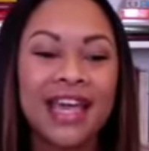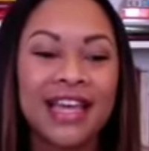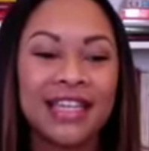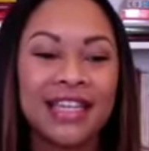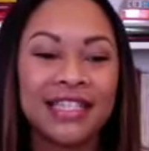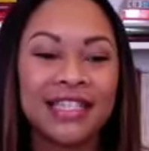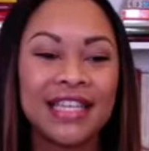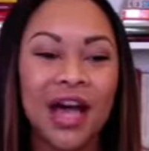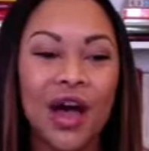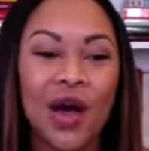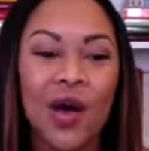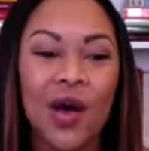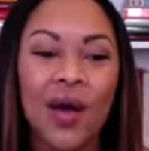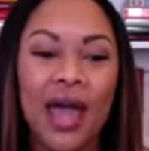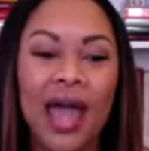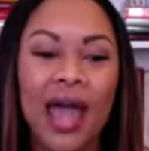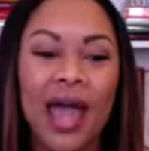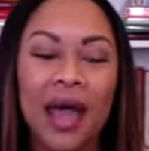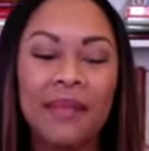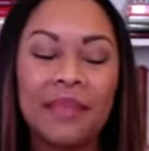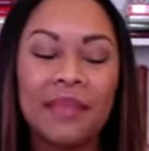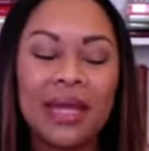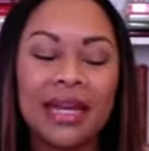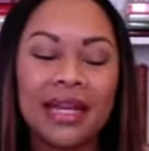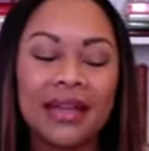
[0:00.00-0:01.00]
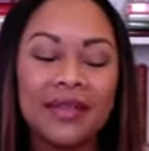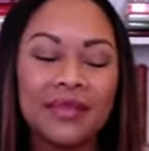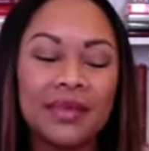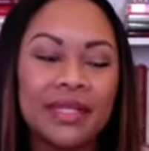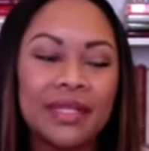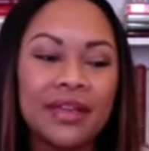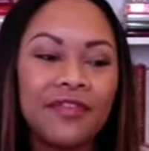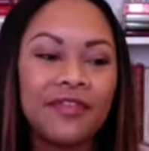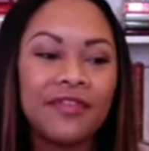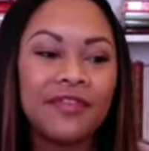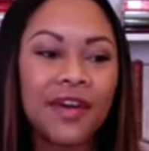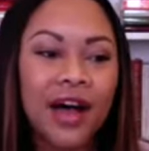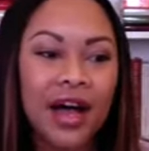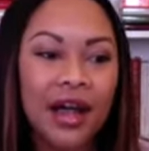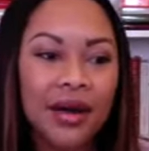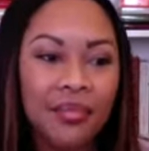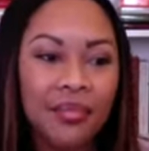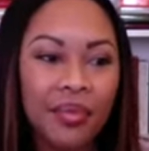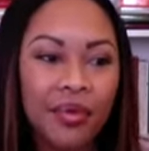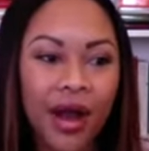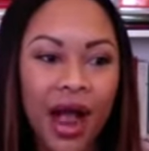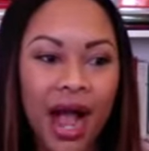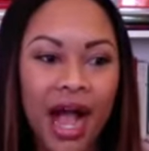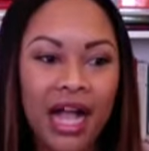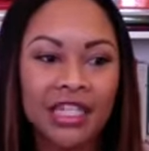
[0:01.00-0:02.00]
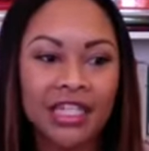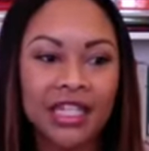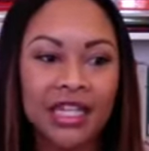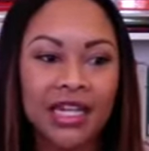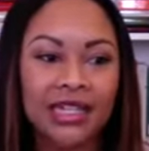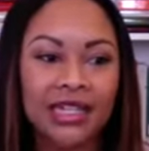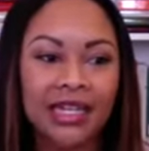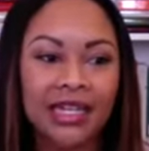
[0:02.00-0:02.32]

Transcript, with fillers: So I mean, it was a fun project,